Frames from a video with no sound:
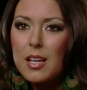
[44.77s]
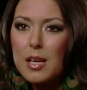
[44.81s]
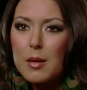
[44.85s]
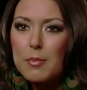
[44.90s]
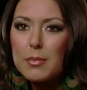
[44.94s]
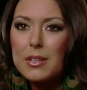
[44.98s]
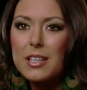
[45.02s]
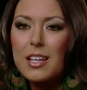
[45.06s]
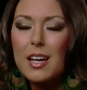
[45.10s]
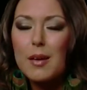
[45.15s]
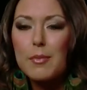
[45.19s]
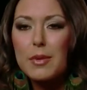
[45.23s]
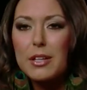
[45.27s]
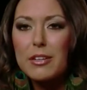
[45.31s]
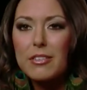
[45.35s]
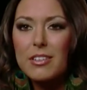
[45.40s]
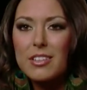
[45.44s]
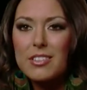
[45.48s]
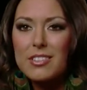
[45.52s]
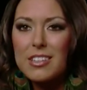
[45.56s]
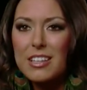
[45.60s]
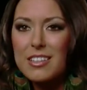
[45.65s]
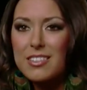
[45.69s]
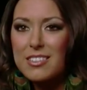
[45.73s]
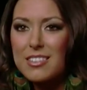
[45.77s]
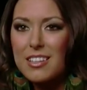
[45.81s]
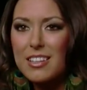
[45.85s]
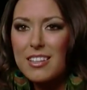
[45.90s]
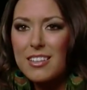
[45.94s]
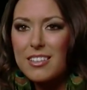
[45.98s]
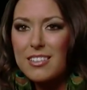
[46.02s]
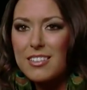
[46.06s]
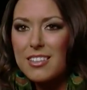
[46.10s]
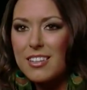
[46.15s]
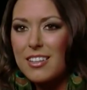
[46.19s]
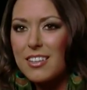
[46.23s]
becoming
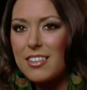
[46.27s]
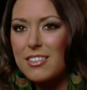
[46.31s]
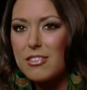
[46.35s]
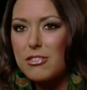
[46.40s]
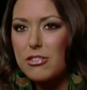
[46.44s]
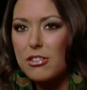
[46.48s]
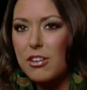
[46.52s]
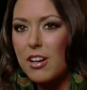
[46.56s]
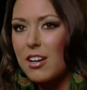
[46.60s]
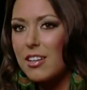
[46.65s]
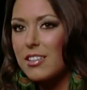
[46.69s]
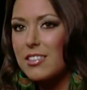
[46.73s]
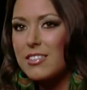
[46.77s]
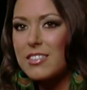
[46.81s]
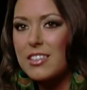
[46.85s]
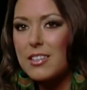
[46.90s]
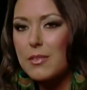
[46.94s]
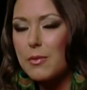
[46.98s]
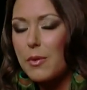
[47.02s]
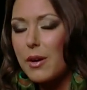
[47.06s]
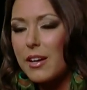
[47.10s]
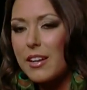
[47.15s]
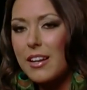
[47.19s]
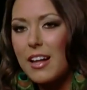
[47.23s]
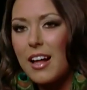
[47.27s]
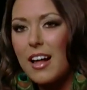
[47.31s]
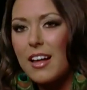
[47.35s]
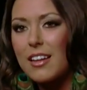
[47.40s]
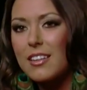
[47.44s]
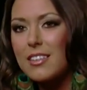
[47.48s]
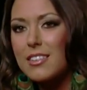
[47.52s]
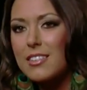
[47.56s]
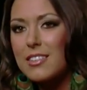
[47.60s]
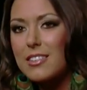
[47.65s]
resistant to drugs and whatnot.